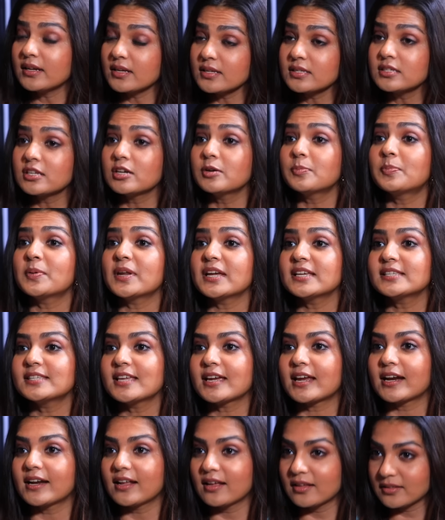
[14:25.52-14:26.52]
enak surprise
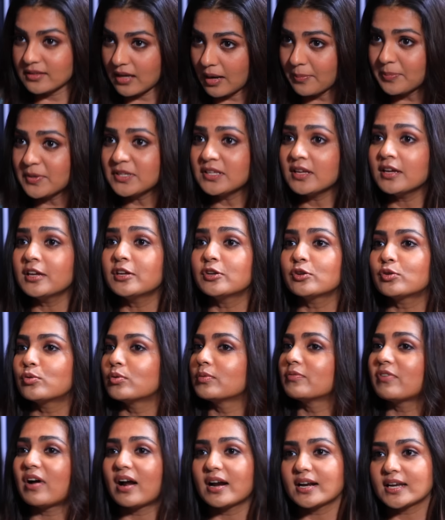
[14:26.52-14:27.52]
e kediyadhu apdidan
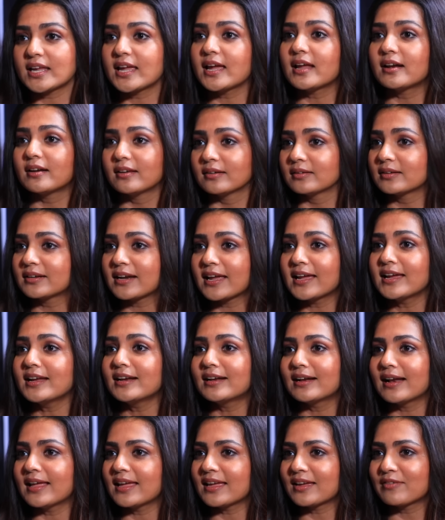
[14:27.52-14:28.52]
irukun vaalkiyila,
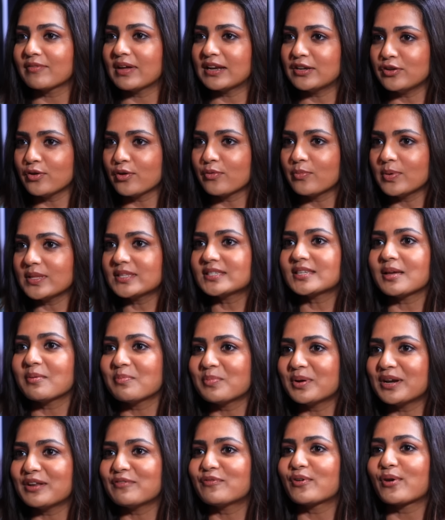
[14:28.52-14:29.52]
right? Like when you are with
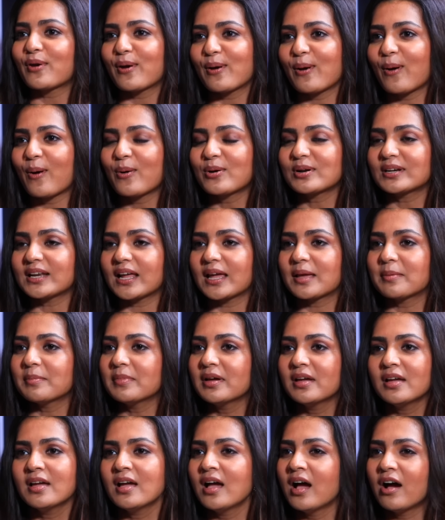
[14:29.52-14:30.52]
somebody for a long time
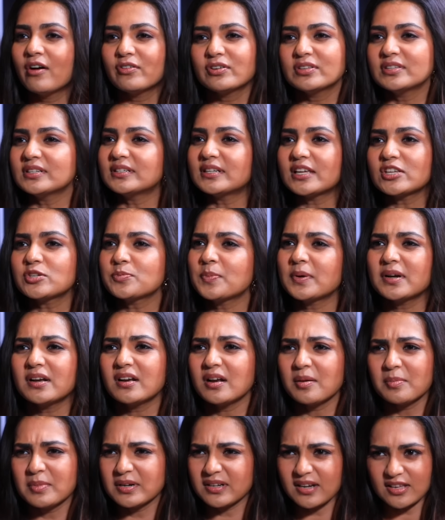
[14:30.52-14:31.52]
avarundu touch
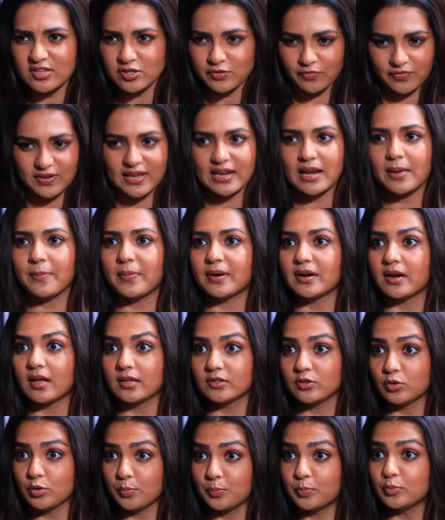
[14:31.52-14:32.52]
panna namma touch feel e
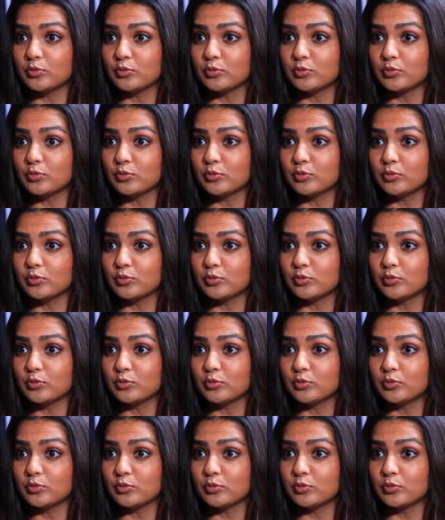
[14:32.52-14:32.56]
pannadhu oru